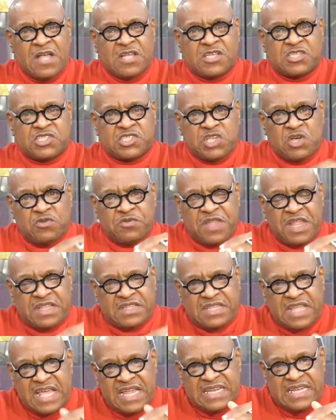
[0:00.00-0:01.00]
so
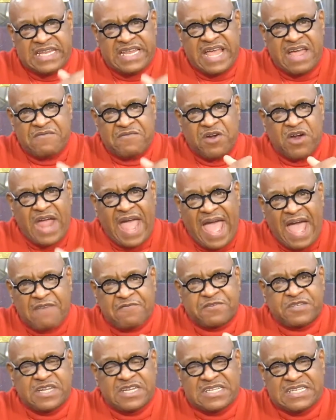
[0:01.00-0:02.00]
that they never
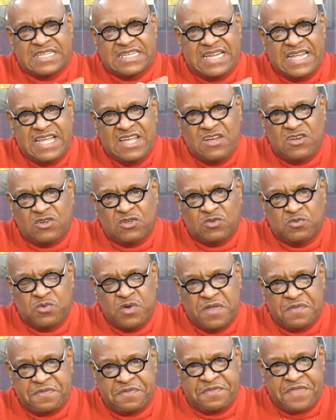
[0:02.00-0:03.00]
have to deal
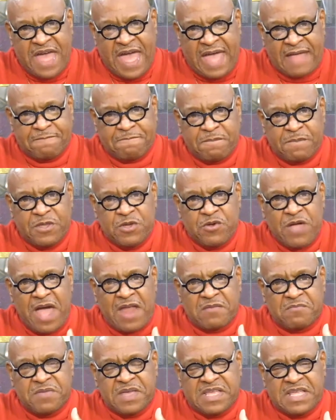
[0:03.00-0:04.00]
with that. You got
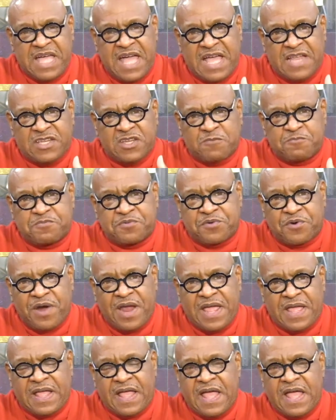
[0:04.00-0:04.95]
to begin to pray. You